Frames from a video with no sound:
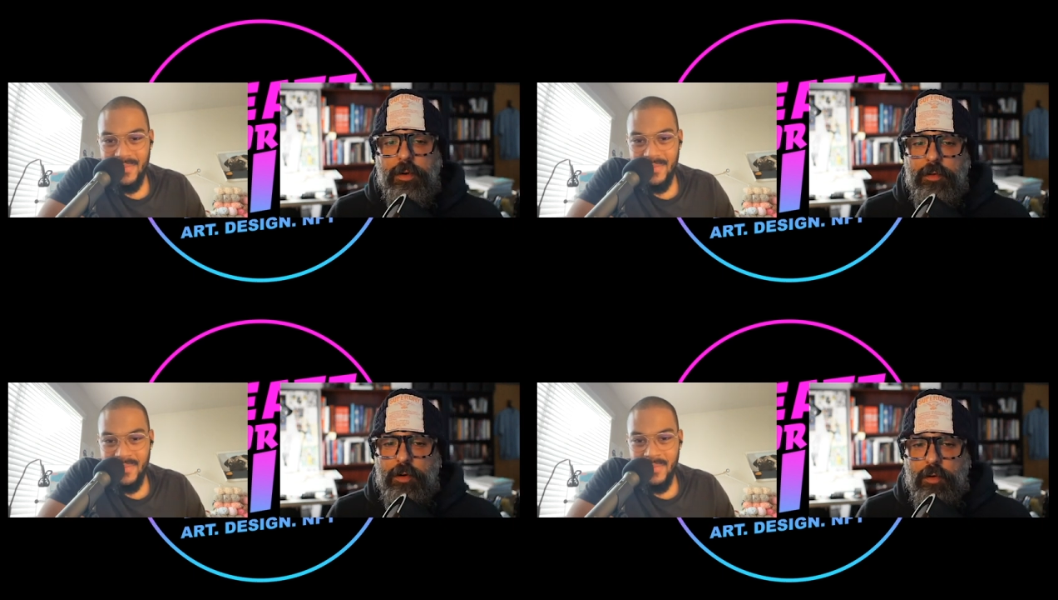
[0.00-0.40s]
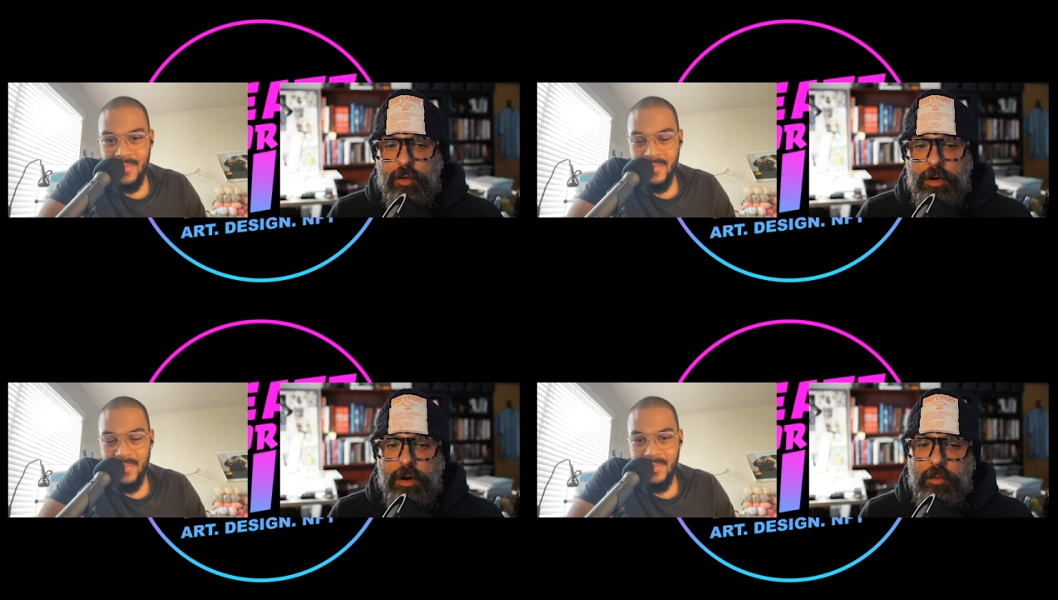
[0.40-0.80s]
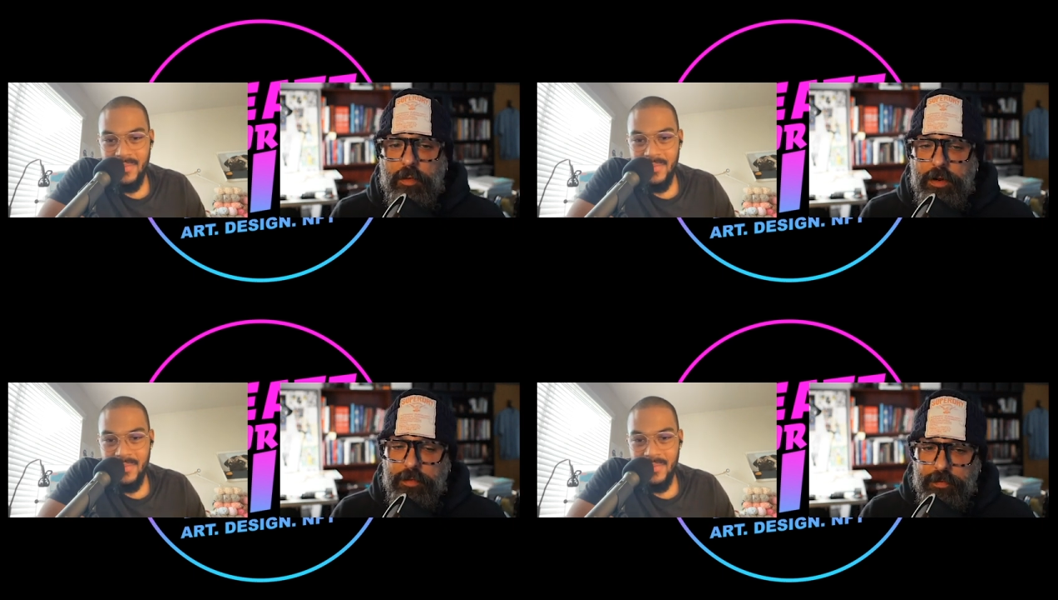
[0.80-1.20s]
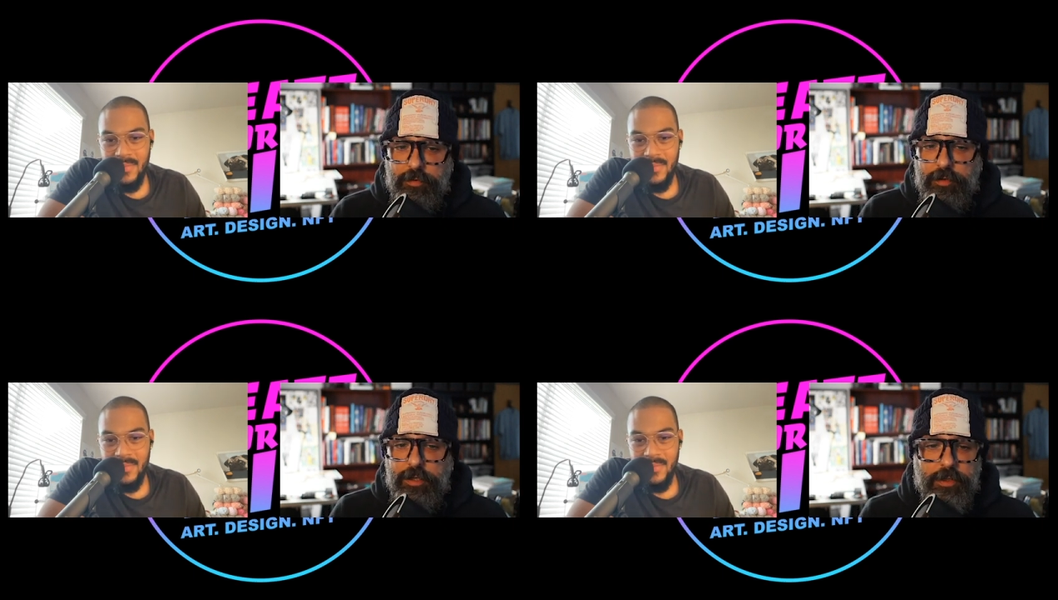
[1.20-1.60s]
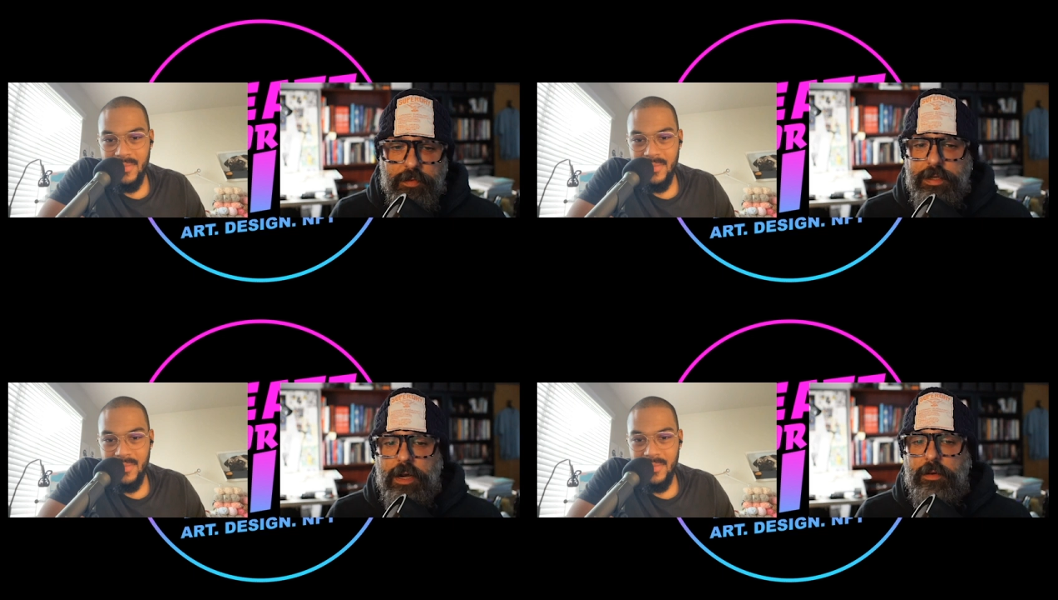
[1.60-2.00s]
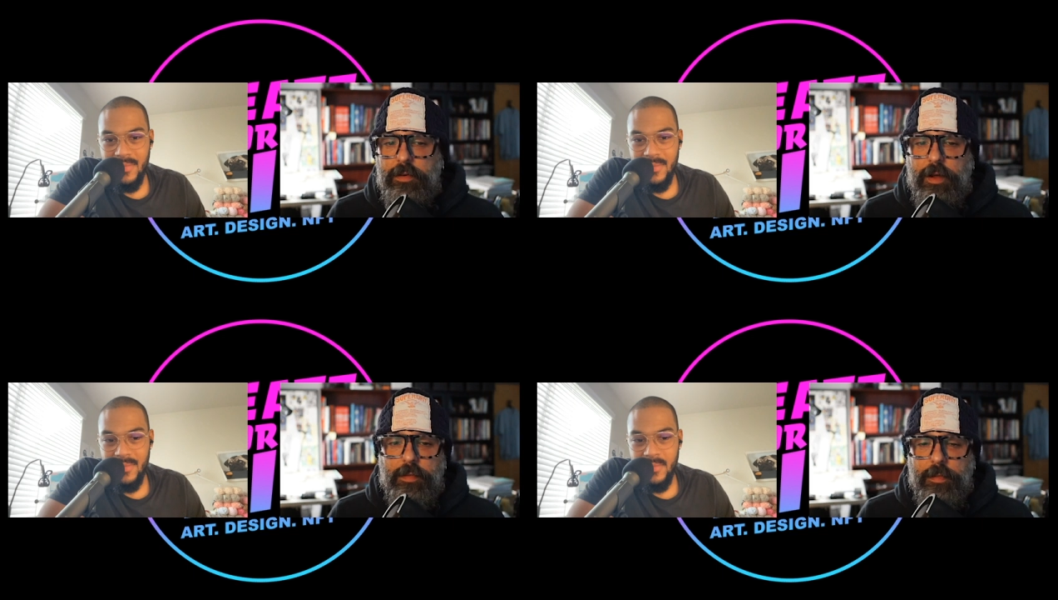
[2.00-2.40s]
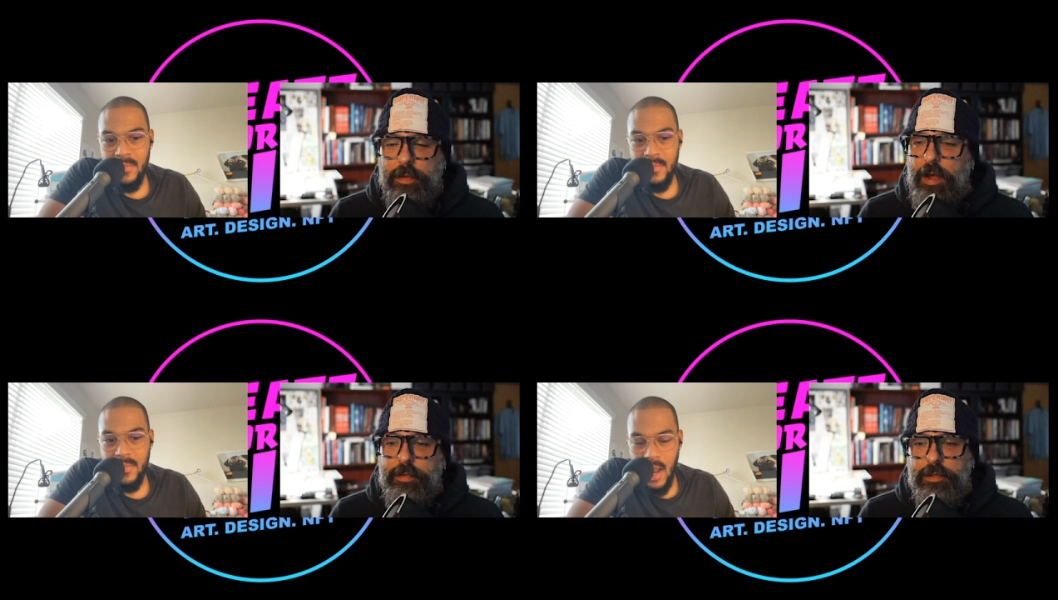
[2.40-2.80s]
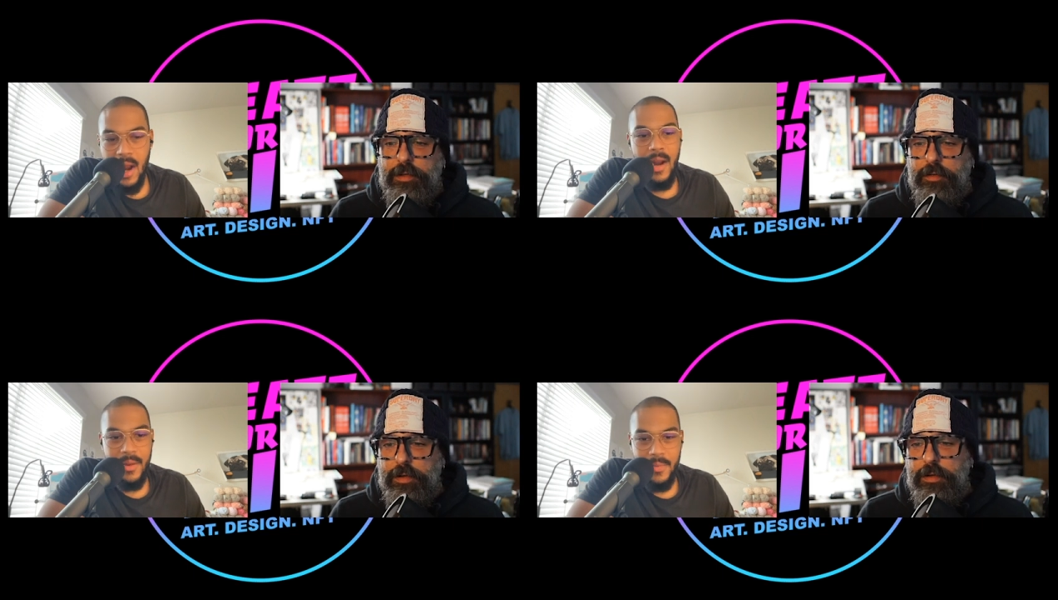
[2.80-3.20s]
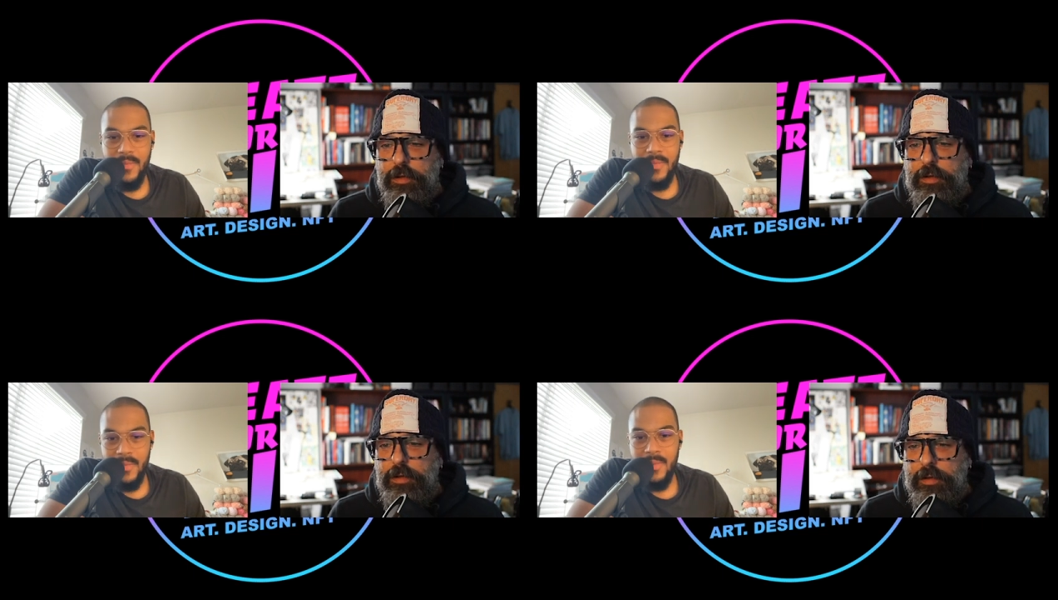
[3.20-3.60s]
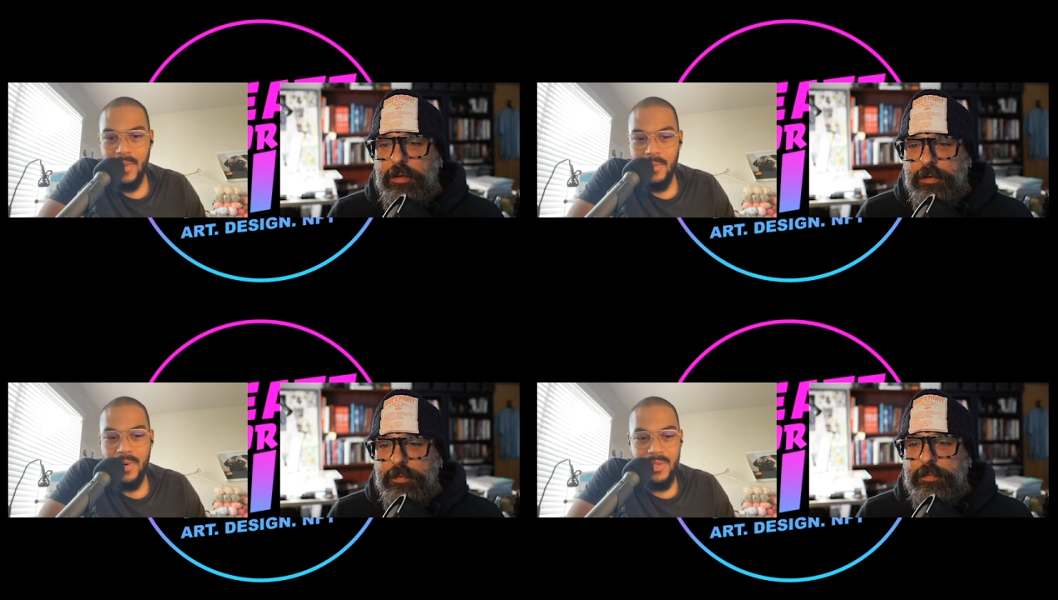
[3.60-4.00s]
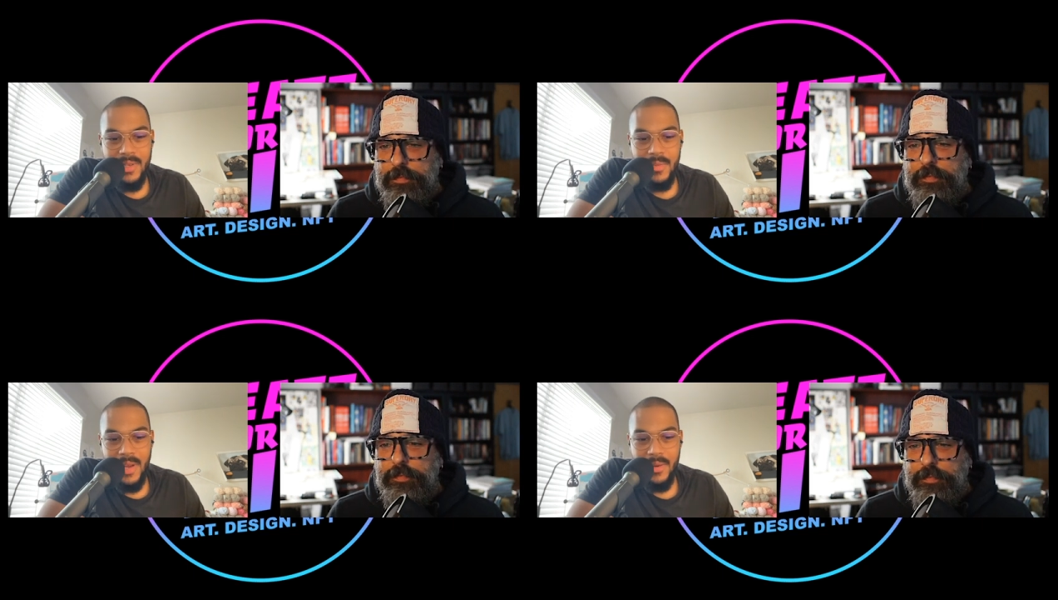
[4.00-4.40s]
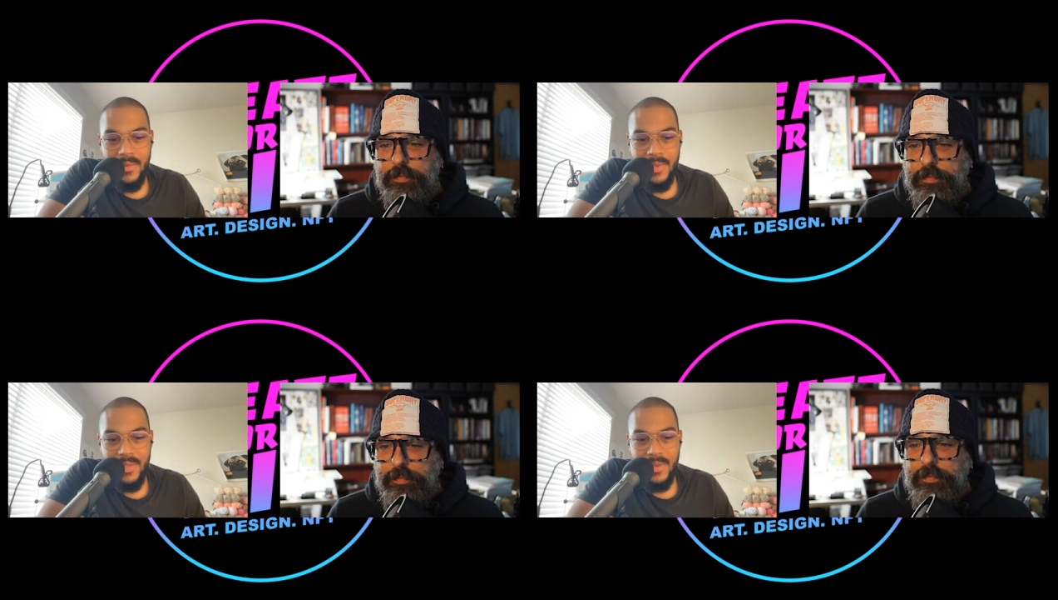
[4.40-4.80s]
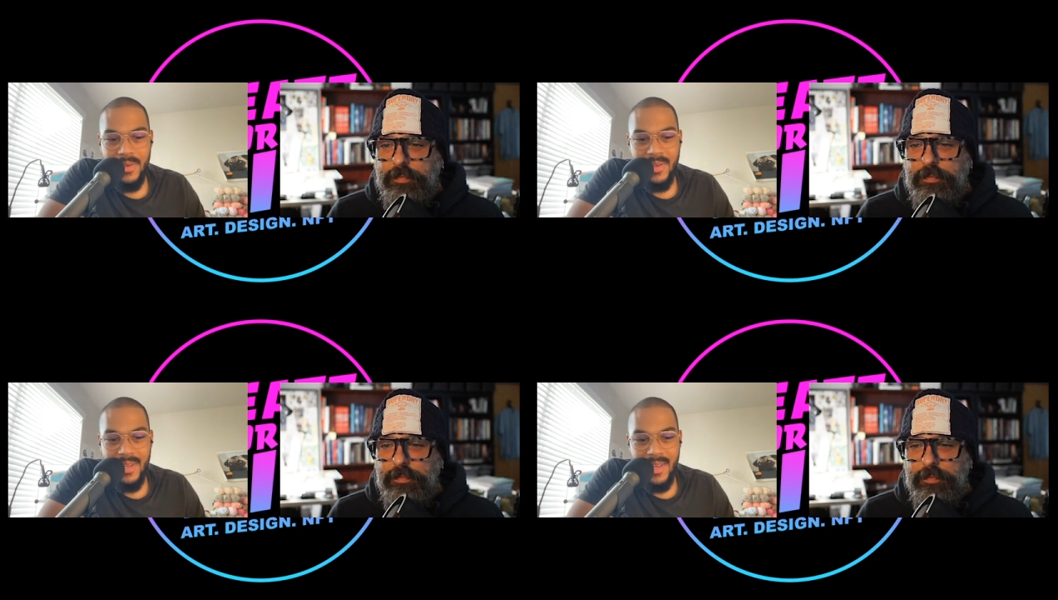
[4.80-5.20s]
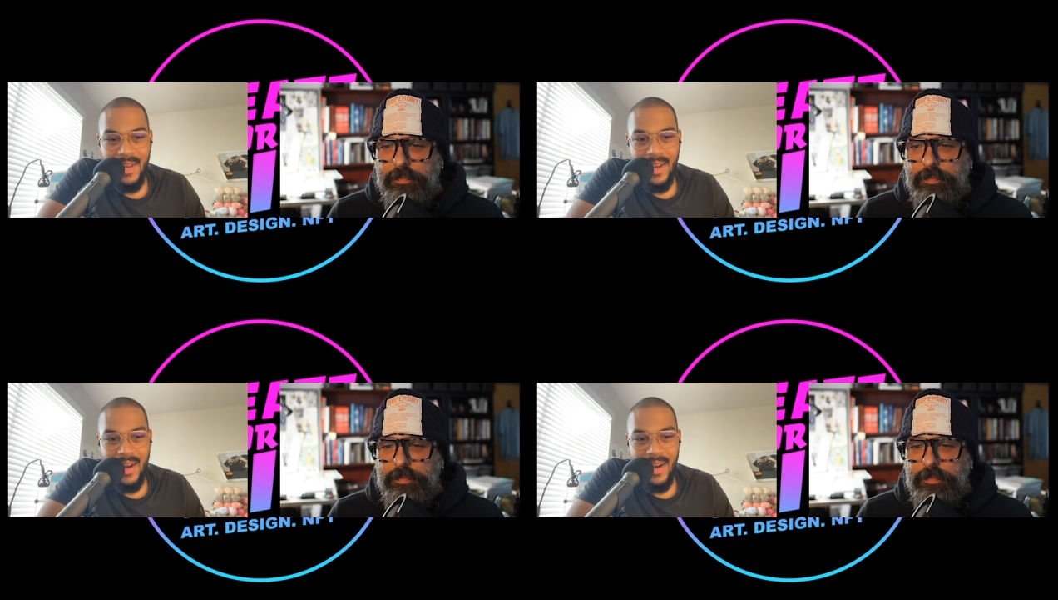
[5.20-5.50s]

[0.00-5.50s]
Speaker 1: want to record another one in the future, just reach out. I would be happy to All do right. it.
Speaker 2: Will do, man. Will do. All